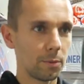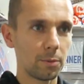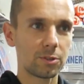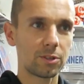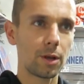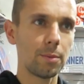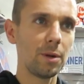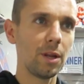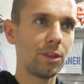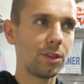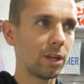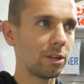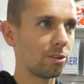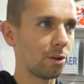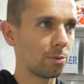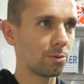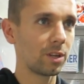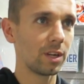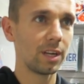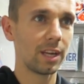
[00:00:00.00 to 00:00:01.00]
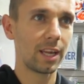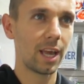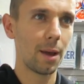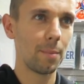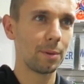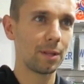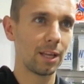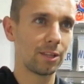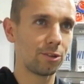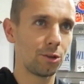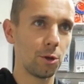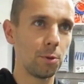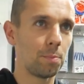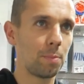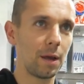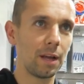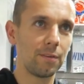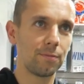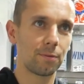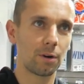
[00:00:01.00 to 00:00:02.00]
There were so many things I was going to get, but they're too
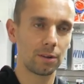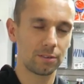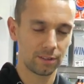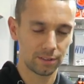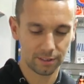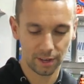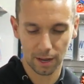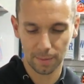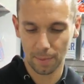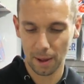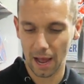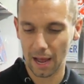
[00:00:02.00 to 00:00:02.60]
big for us to take